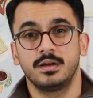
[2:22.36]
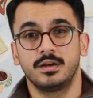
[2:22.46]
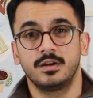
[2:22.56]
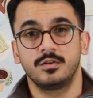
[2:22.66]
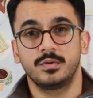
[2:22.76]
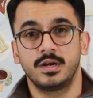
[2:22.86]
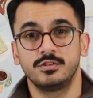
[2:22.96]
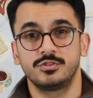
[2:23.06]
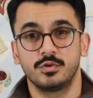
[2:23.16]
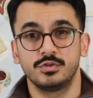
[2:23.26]
Uh,
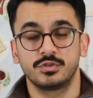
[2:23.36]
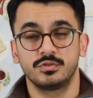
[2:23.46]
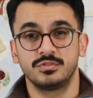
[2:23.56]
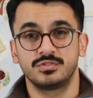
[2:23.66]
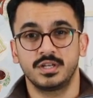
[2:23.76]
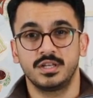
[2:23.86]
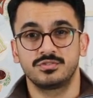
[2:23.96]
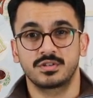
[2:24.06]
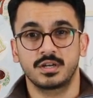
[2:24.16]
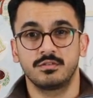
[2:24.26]
while John Jones
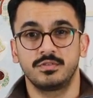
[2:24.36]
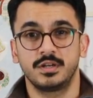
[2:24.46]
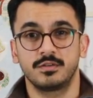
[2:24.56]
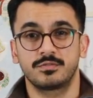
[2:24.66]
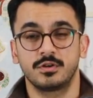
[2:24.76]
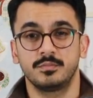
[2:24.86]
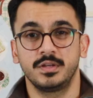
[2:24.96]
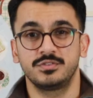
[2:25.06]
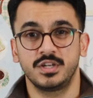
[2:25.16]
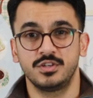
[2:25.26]
is recovering from
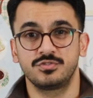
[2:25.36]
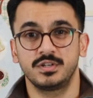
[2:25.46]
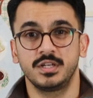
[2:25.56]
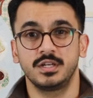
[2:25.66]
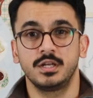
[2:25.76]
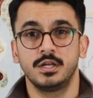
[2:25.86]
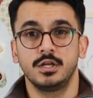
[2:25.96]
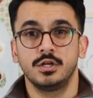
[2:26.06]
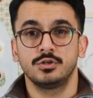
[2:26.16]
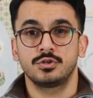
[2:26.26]
his injury,
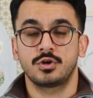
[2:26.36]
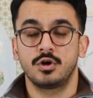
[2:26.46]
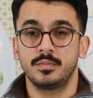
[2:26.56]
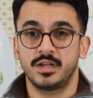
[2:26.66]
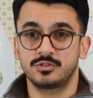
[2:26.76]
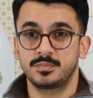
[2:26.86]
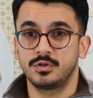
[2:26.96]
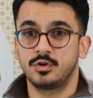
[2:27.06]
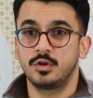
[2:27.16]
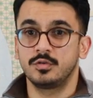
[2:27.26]
Tom
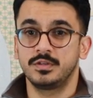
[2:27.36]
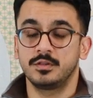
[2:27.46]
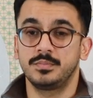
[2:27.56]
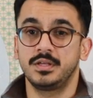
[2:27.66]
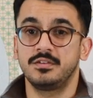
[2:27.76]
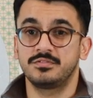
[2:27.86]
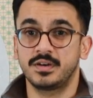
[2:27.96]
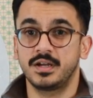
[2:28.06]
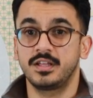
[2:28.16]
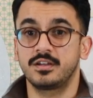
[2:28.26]
Aspinall will be
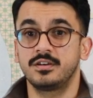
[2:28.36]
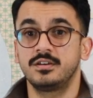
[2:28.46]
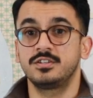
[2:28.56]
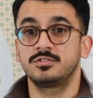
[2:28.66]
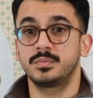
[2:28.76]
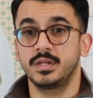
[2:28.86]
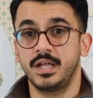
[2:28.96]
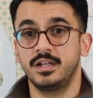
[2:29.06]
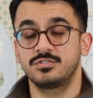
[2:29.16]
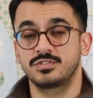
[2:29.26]
fighting Curtis
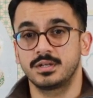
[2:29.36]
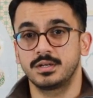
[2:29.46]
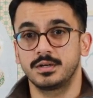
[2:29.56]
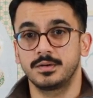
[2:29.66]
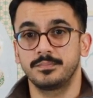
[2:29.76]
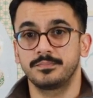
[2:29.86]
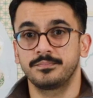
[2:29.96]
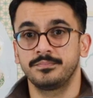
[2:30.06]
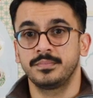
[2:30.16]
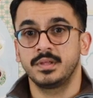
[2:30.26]
Blaydes. Um,
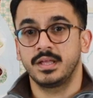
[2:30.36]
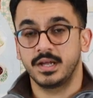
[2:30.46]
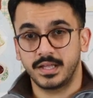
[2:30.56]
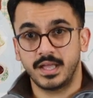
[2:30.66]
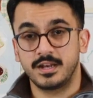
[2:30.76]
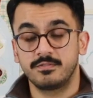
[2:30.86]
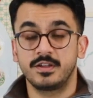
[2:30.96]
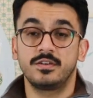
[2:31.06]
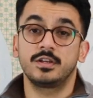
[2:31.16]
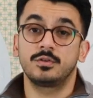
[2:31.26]
again, a
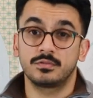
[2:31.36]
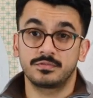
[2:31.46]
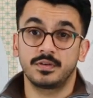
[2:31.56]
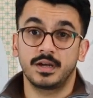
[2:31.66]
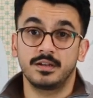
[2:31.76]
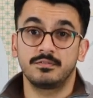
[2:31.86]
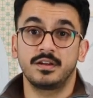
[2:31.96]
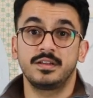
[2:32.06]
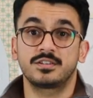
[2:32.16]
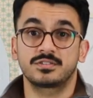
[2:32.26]
very good fight,
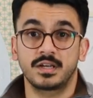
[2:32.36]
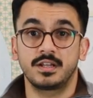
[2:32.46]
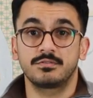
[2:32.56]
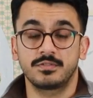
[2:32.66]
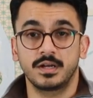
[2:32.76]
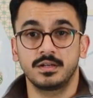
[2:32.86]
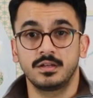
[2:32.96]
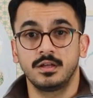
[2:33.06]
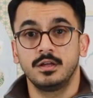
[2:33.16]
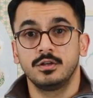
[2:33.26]
very exciting
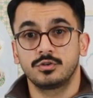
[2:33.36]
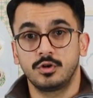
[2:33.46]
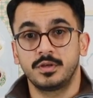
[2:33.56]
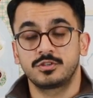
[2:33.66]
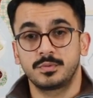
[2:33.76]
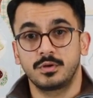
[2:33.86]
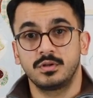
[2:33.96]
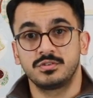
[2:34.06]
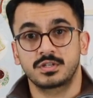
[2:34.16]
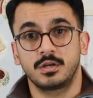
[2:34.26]
fight. Tom
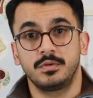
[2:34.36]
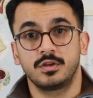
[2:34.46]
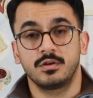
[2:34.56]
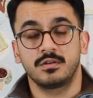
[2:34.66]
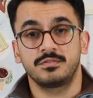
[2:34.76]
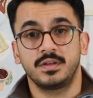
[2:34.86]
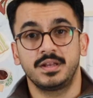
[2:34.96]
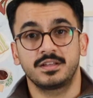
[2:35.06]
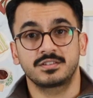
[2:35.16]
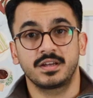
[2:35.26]
Aspinall is coming off
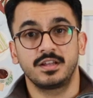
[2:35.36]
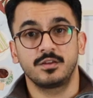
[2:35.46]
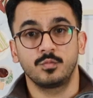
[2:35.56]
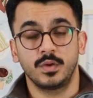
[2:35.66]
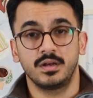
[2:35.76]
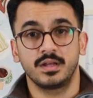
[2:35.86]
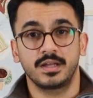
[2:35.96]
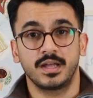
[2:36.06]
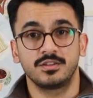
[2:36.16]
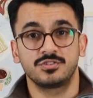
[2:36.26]
an exciting win
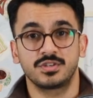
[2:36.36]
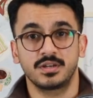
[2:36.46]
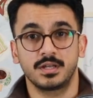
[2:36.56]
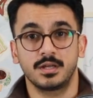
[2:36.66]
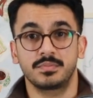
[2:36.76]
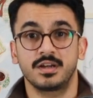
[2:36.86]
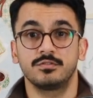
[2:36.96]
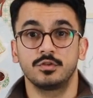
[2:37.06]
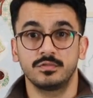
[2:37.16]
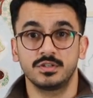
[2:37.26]
against Sergei
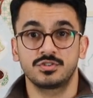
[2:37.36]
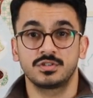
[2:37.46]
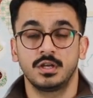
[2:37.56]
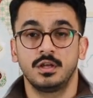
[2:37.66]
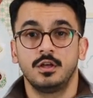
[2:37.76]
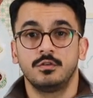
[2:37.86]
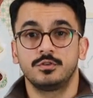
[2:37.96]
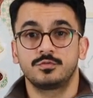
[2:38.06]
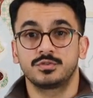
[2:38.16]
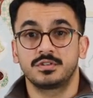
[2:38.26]
Pavlovich,
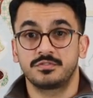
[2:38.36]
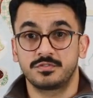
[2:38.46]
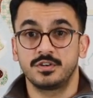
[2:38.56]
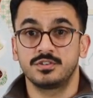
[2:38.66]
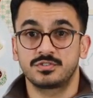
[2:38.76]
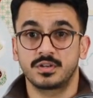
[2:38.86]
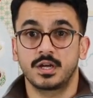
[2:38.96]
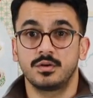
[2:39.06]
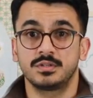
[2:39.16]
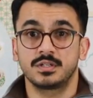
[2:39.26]
which was a first
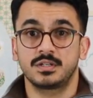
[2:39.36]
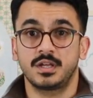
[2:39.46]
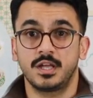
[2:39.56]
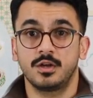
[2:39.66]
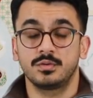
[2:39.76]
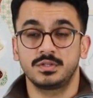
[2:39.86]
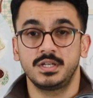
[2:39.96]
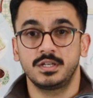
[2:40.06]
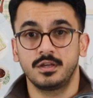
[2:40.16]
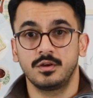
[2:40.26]
round K O
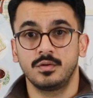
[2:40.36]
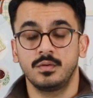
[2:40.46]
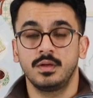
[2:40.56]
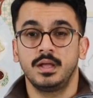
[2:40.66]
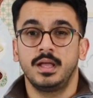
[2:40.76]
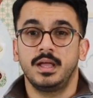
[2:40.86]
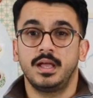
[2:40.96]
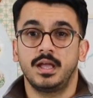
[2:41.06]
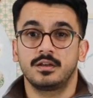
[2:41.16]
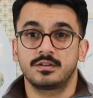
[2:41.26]
T K O.
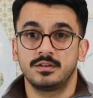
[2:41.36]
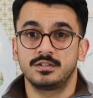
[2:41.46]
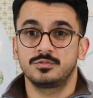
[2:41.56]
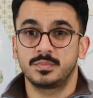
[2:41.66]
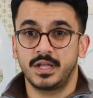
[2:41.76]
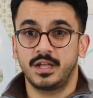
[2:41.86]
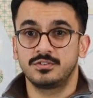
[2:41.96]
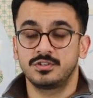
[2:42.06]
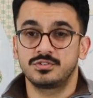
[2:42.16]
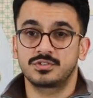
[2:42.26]
And Curtis
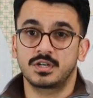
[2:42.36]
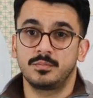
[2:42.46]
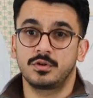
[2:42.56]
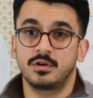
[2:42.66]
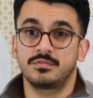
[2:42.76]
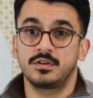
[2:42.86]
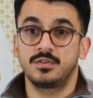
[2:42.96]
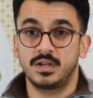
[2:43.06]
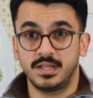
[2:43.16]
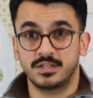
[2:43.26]
Blaydes is coming off a
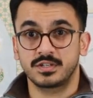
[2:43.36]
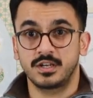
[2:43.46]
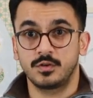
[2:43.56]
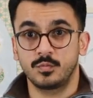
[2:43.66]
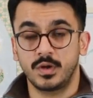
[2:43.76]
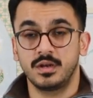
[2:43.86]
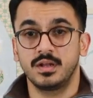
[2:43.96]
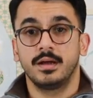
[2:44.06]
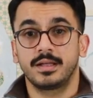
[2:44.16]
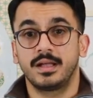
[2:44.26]
really exciting win
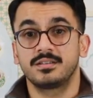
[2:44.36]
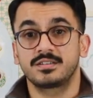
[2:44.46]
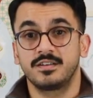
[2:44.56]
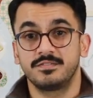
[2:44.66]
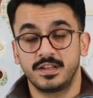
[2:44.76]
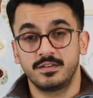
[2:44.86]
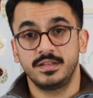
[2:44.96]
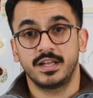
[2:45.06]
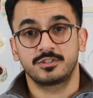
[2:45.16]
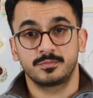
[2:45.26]
against a
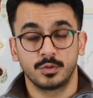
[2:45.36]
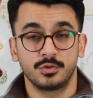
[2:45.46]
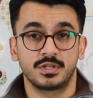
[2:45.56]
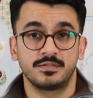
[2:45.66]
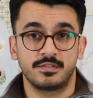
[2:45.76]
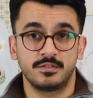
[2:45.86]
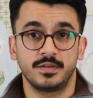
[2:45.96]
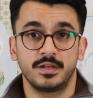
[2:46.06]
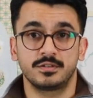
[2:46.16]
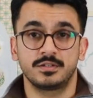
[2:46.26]
very explosive
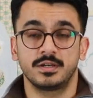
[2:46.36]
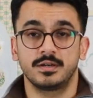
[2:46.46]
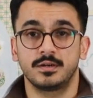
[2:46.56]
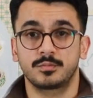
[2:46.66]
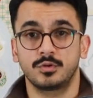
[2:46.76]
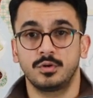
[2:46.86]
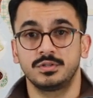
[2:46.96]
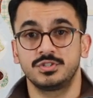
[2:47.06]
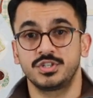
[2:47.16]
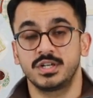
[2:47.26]
heavyweight uh,
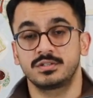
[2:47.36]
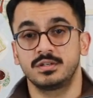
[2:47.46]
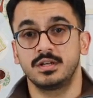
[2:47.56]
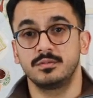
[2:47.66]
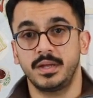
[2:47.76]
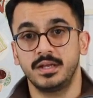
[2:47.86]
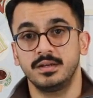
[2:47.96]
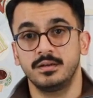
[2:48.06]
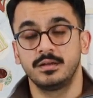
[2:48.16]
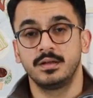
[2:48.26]
called Jailton
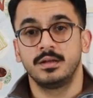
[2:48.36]
Almeida.